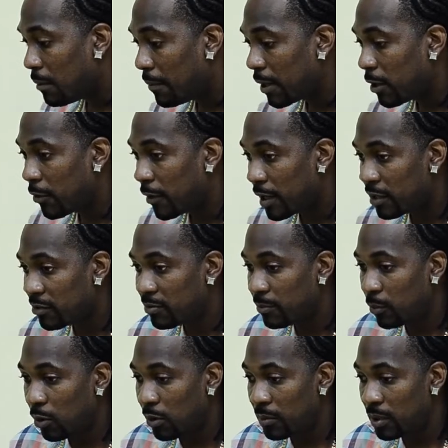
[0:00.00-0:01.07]
My greatest
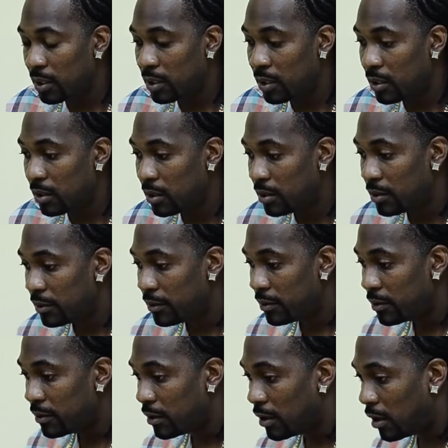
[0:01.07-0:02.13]
moment
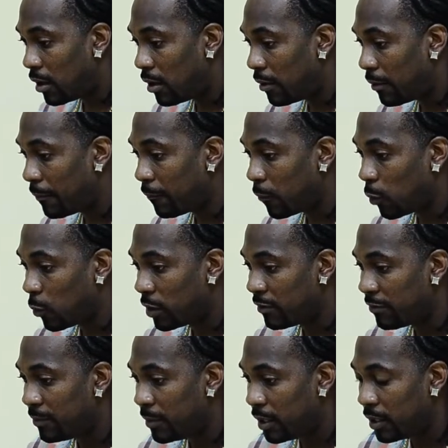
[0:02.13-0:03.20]
would have
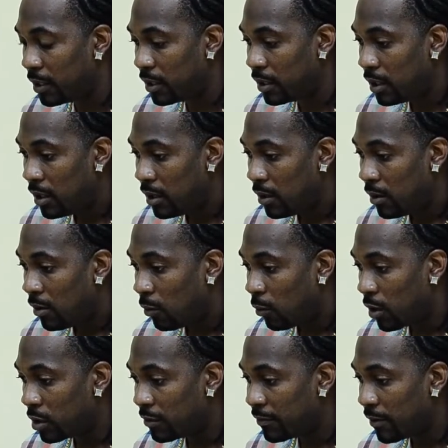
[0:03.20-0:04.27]
been,
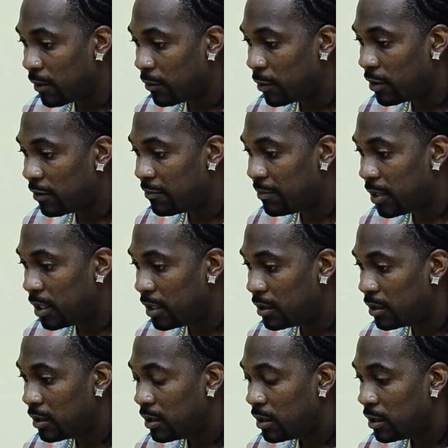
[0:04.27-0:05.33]
one of them would have
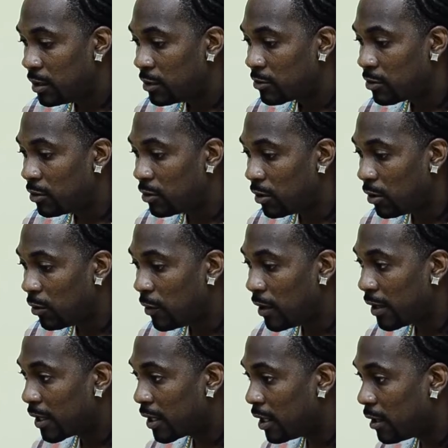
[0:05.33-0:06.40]
been to know where
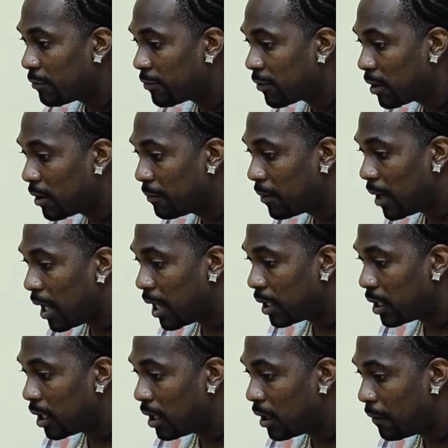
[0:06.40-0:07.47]
I came from
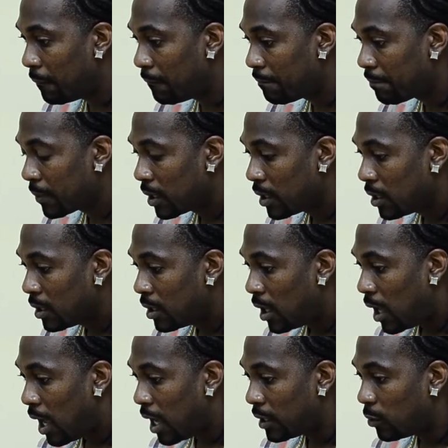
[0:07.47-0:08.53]

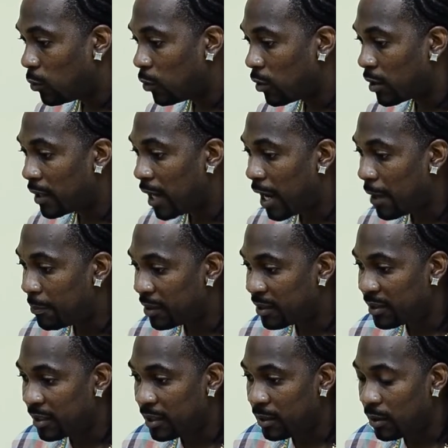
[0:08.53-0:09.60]
and the work that I put
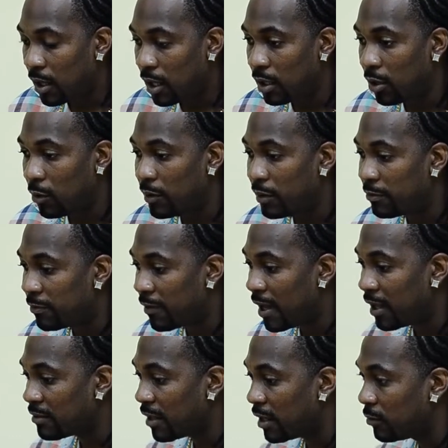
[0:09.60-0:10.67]
in along with the
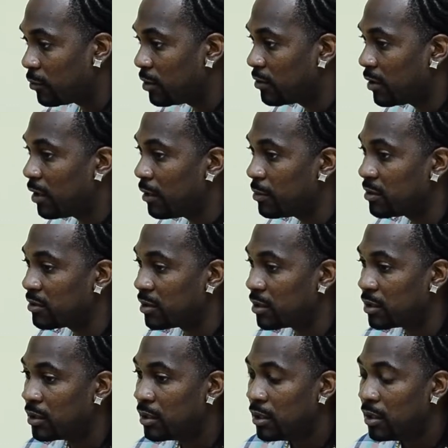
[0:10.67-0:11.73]
fans, and was able
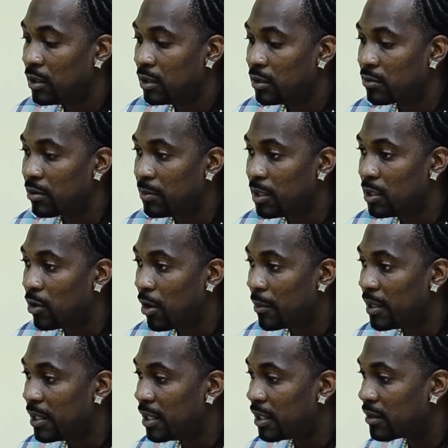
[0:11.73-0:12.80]
to be
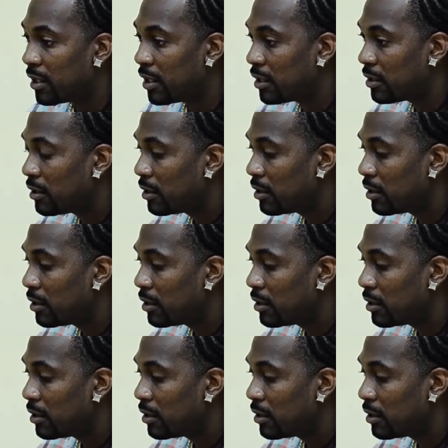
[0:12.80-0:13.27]
nominated,